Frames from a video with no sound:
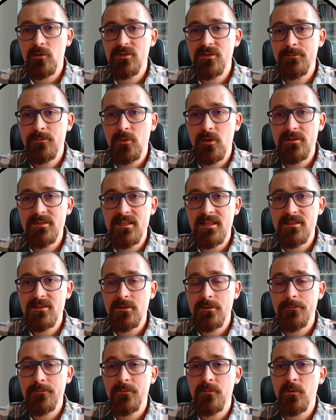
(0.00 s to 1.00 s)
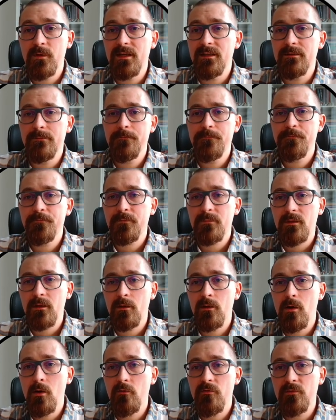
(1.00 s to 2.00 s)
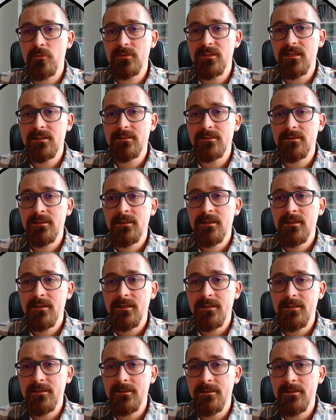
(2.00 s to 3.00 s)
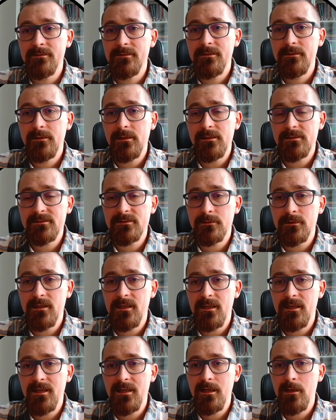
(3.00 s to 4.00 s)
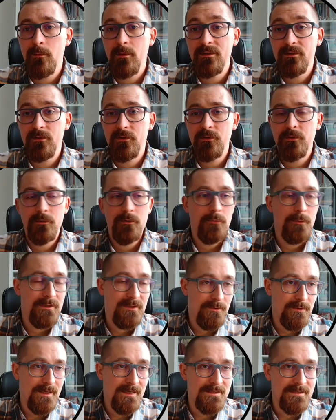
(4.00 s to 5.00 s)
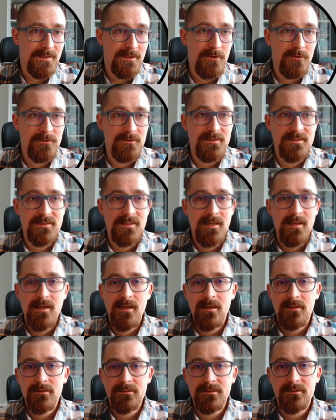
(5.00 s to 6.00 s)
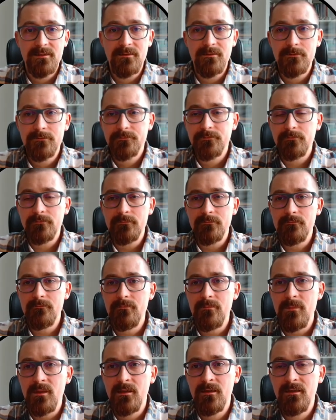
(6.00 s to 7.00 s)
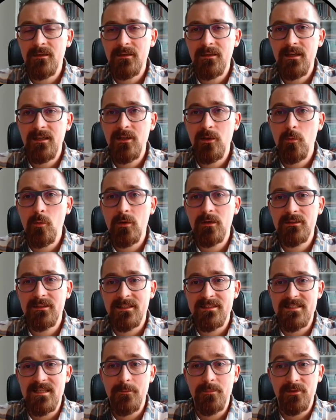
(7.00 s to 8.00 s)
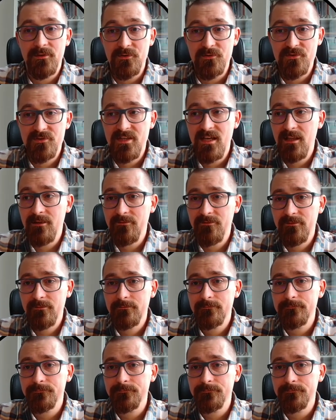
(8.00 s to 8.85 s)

process. You can go through that in details when you execute this little hello world example yourself,